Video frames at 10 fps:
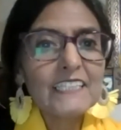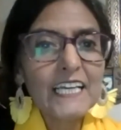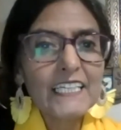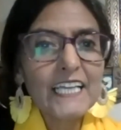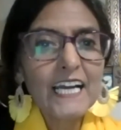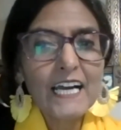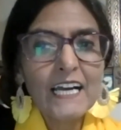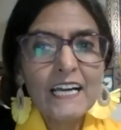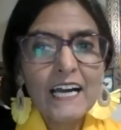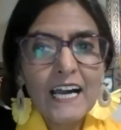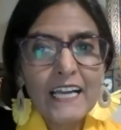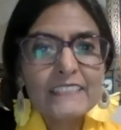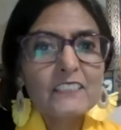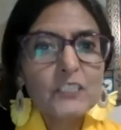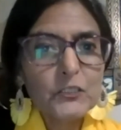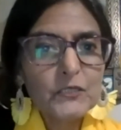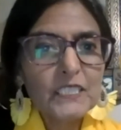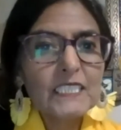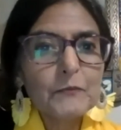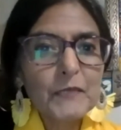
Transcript: like students.